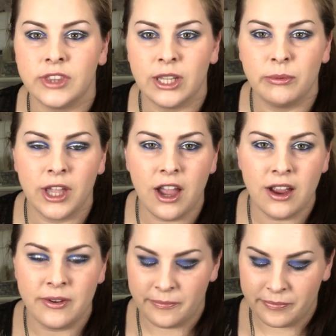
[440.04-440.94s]
There we
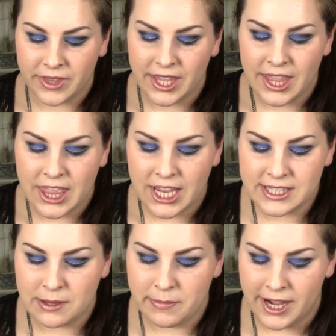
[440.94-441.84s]
are.
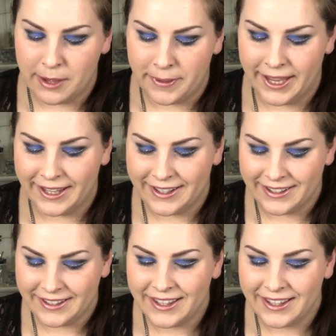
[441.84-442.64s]
That's a better pink.